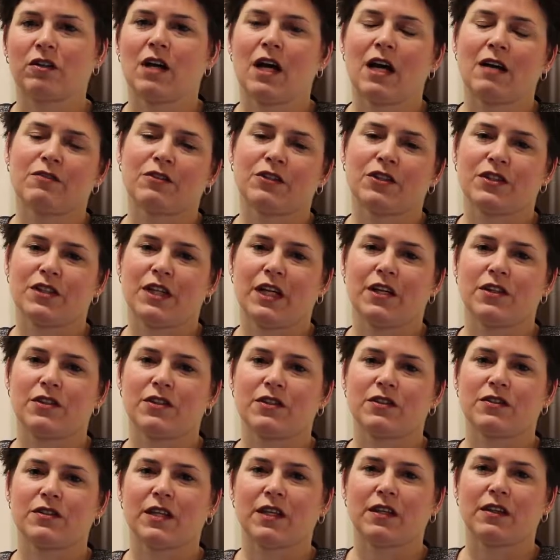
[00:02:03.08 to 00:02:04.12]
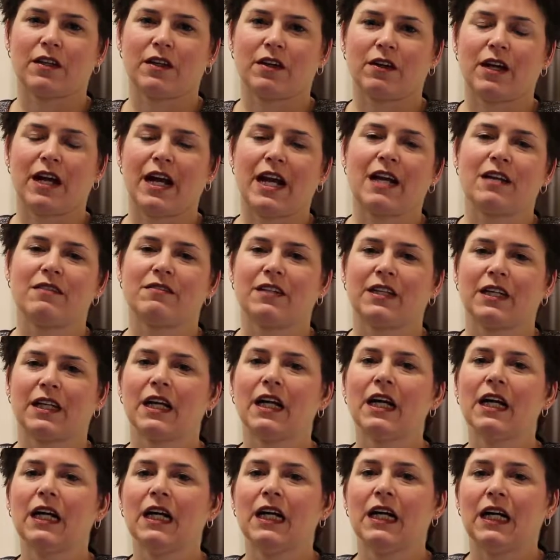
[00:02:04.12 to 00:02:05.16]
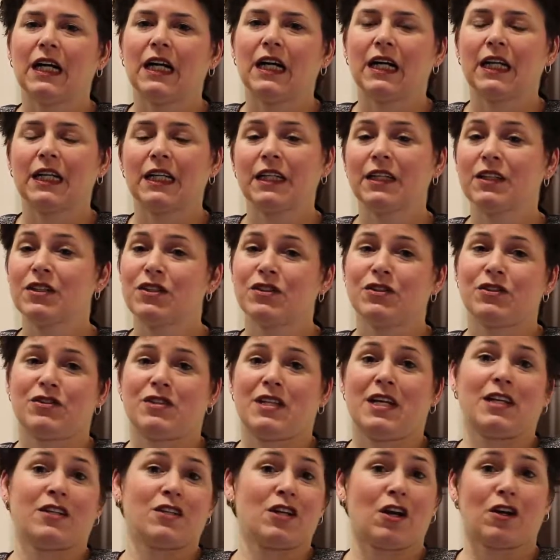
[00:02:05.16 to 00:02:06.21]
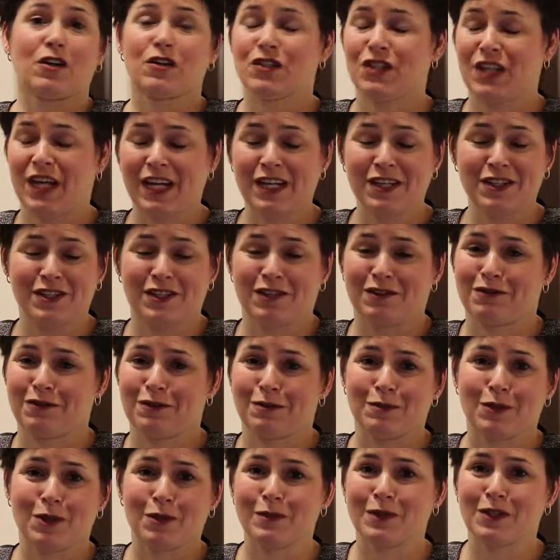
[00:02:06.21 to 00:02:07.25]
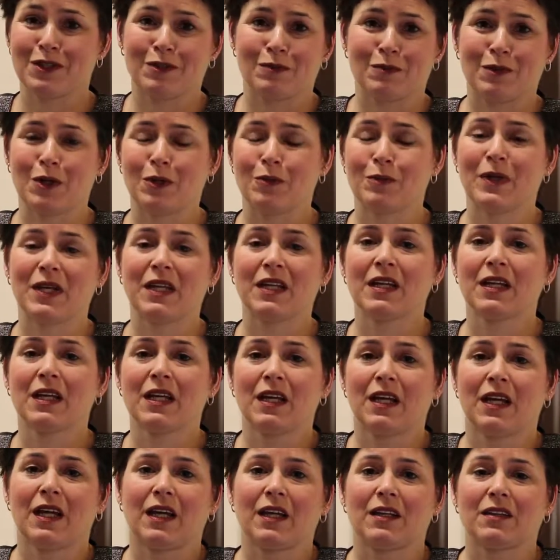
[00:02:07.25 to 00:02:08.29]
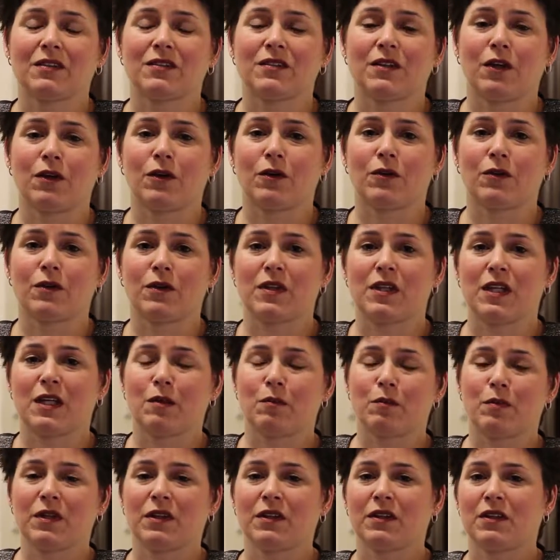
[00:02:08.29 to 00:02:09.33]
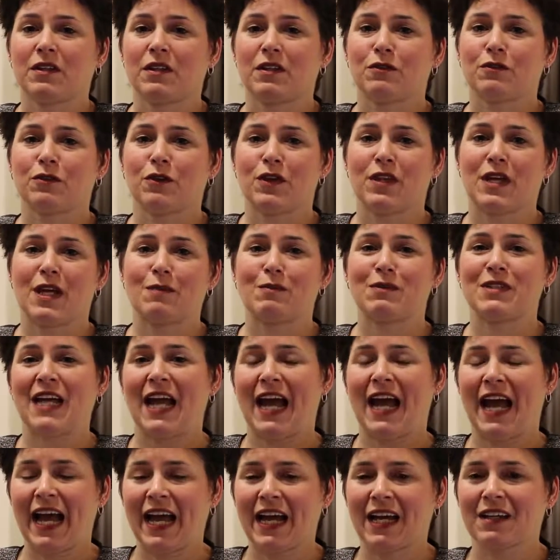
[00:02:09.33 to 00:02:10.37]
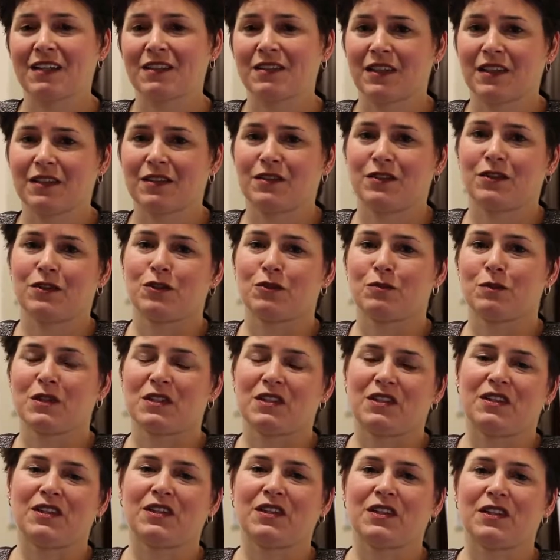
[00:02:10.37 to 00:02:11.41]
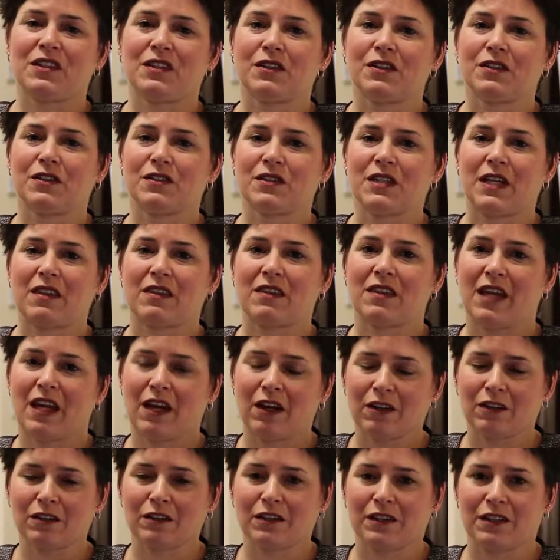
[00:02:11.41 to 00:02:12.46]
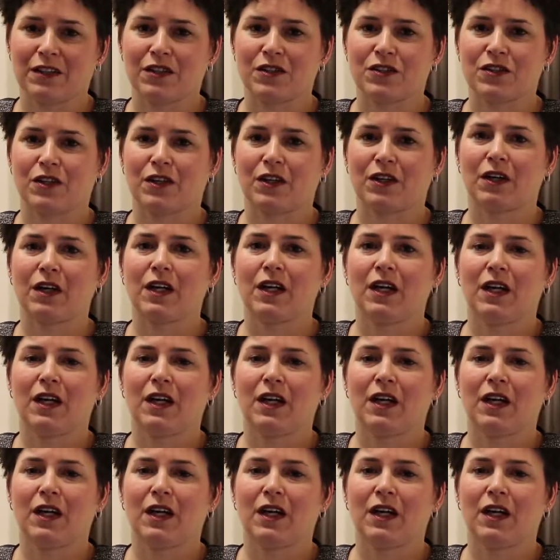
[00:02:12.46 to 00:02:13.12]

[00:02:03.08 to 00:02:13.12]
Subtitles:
conversations that they're having on issues that are changing from moment to moment. And so the ability for them to access those materials at their leisure,